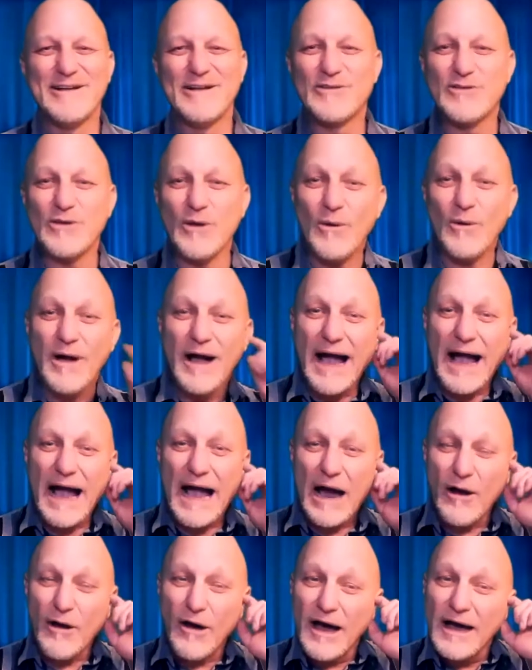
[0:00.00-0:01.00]
So
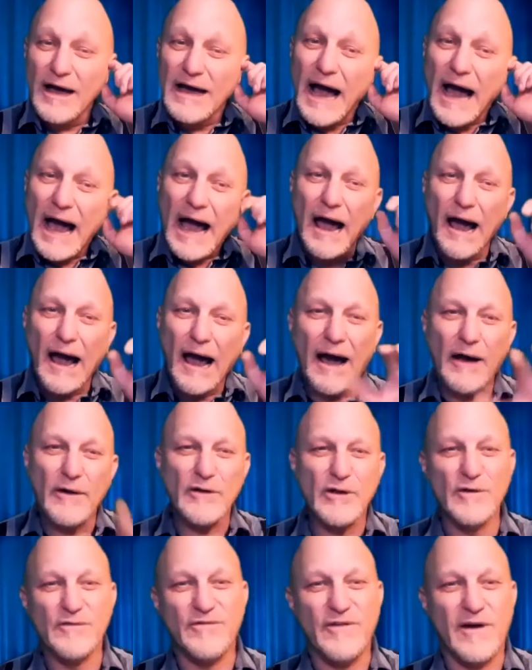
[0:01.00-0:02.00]
how
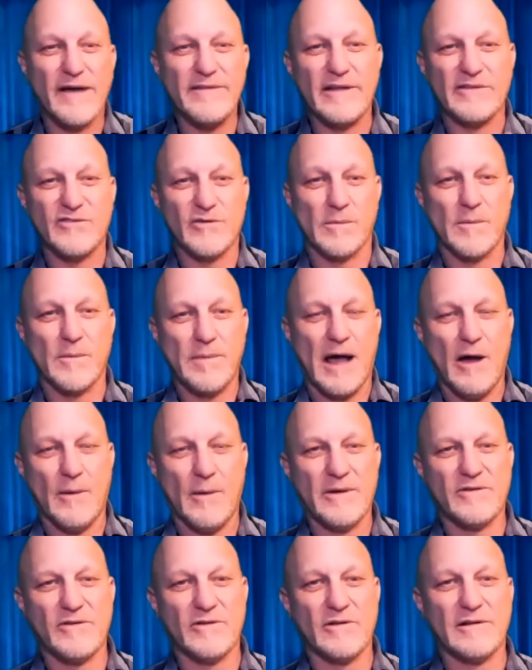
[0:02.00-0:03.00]
do you find that superpower?
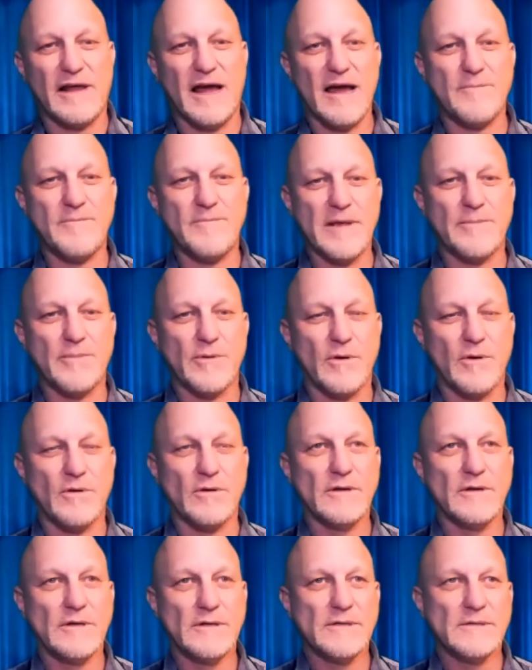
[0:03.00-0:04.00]
Because a lot of
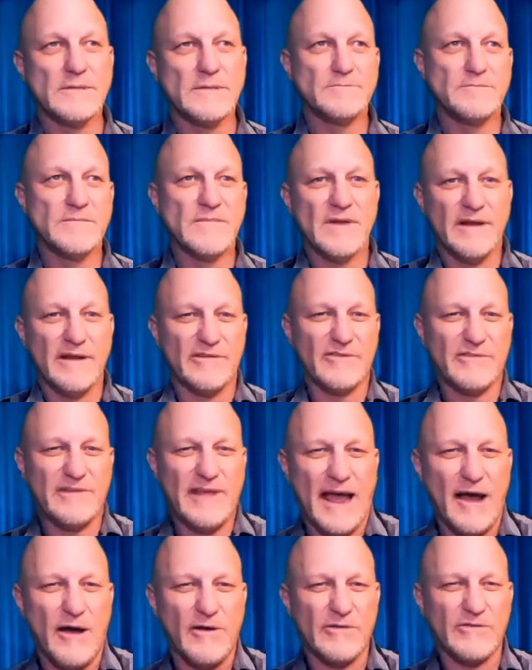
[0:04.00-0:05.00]
people, it's
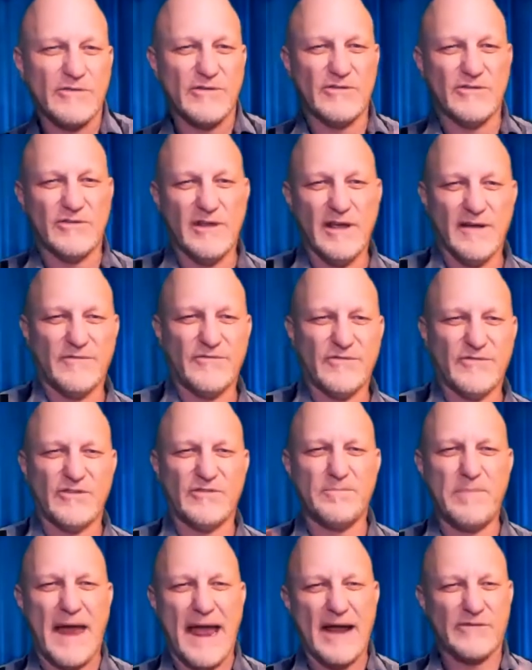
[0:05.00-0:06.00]
talents, it's gifts, it's
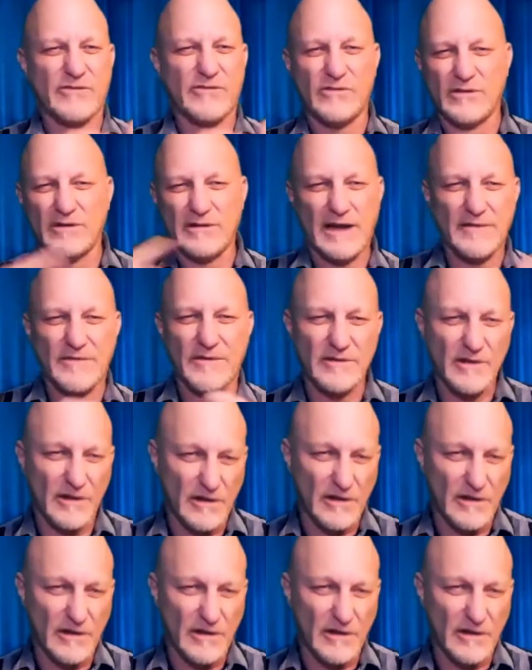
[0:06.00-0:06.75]
passion, a lot of things that